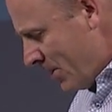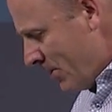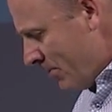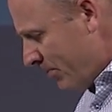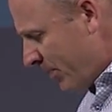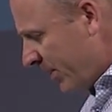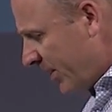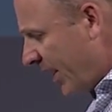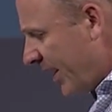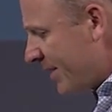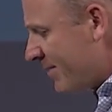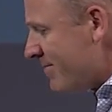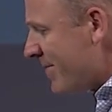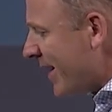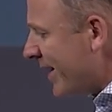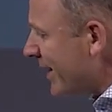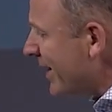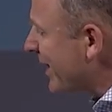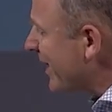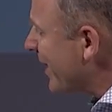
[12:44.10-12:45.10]
But like
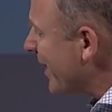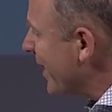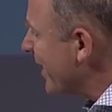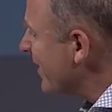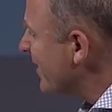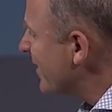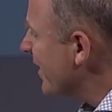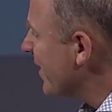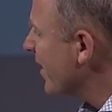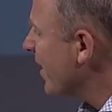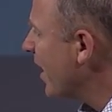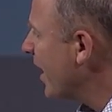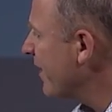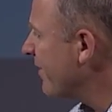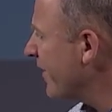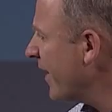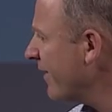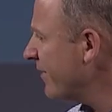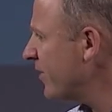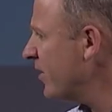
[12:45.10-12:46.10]
many things in
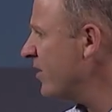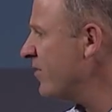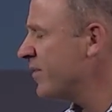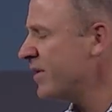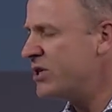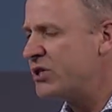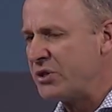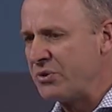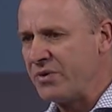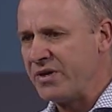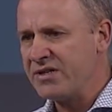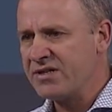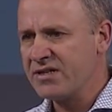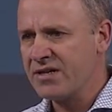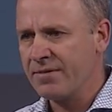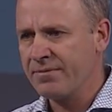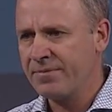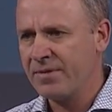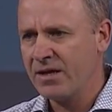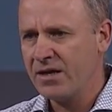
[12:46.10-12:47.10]
life, after you've been doing
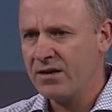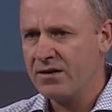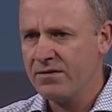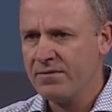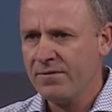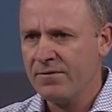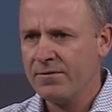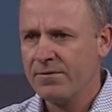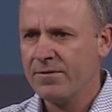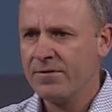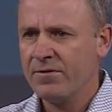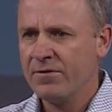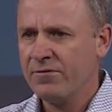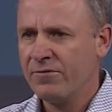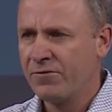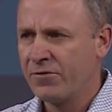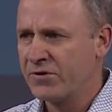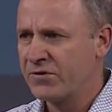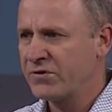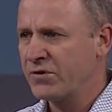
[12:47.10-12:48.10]
something
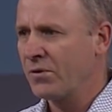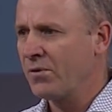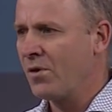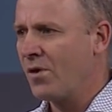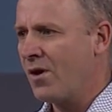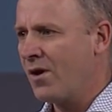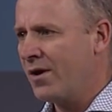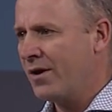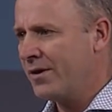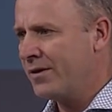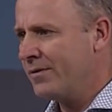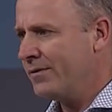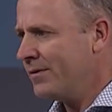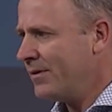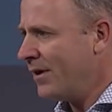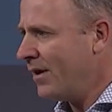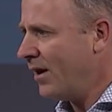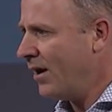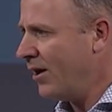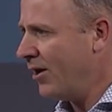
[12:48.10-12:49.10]
for so long
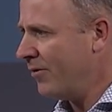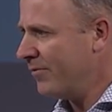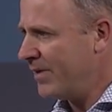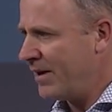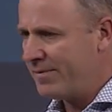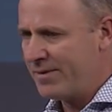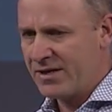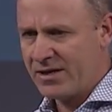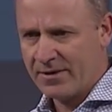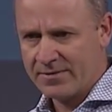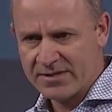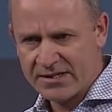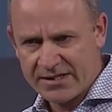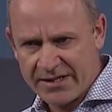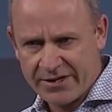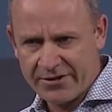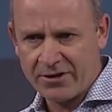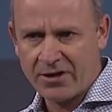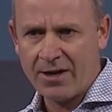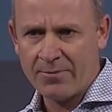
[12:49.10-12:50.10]
um, that becomes
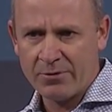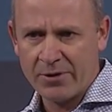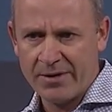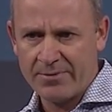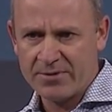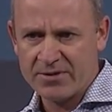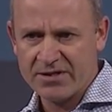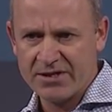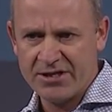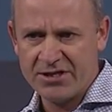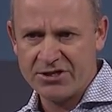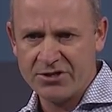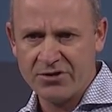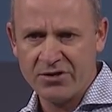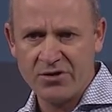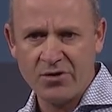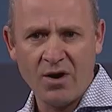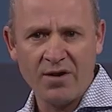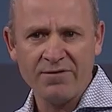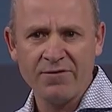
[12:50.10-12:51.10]
standard operating procedure,
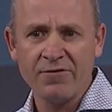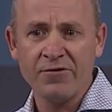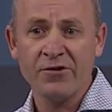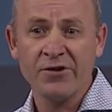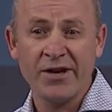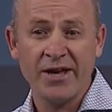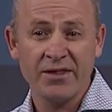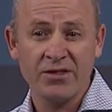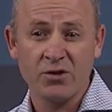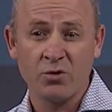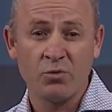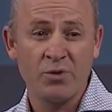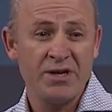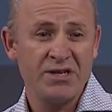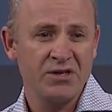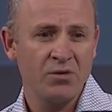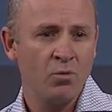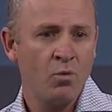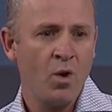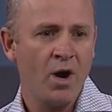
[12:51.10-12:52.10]
you often forget the
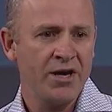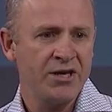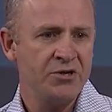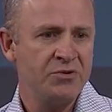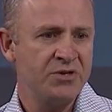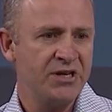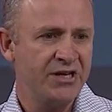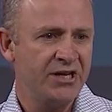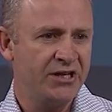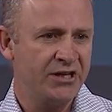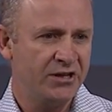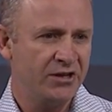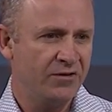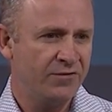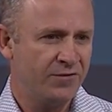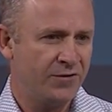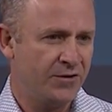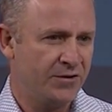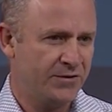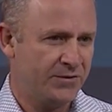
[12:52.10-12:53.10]
reason why you did it in the
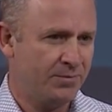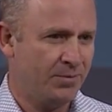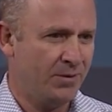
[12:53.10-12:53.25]
first